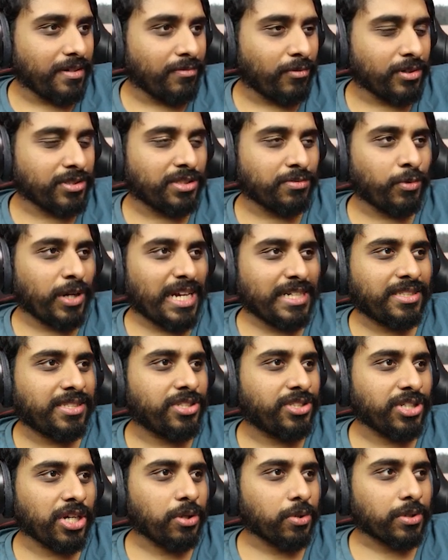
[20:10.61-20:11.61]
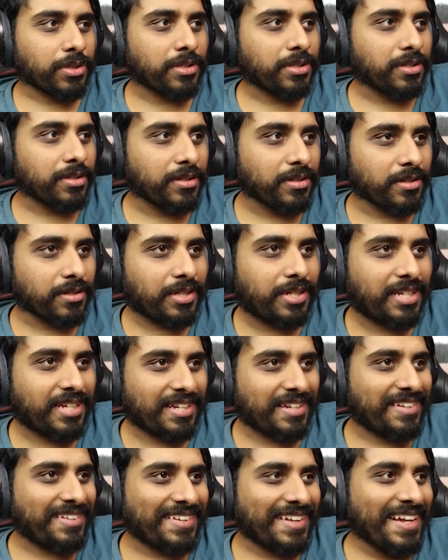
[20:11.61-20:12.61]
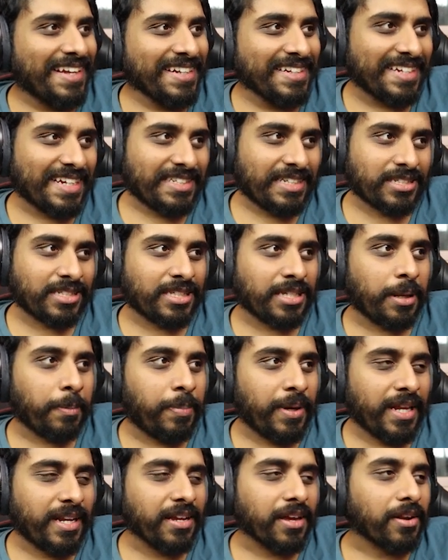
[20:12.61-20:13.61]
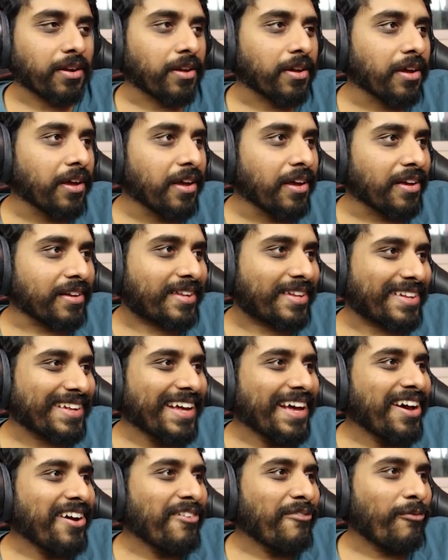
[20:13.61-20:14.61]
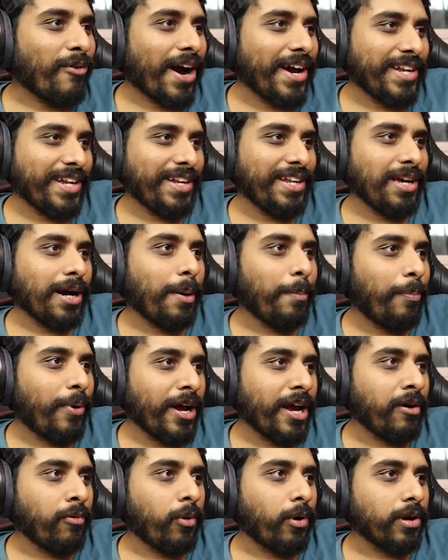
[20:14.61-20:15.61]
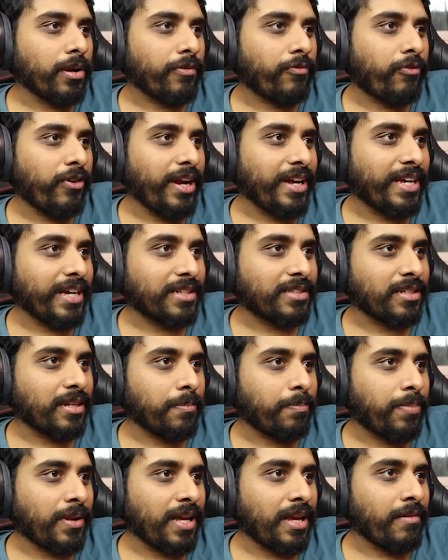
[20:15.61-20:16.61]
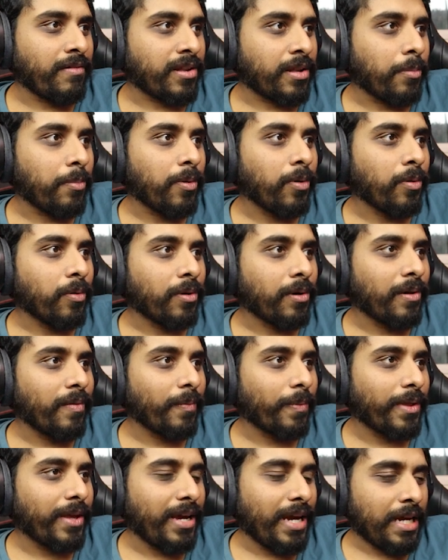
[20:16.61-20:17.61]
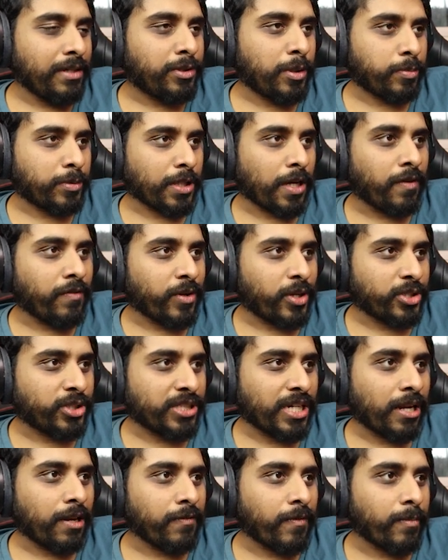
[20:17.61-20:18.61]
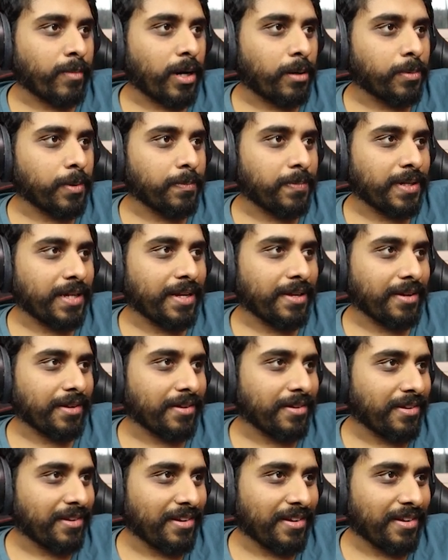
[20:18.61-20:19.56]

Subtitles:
Where's the joke? That's just an opinion. Why did the umpire award a free kick to the player with the ball? He tripped over the shadow of a Melbourne player.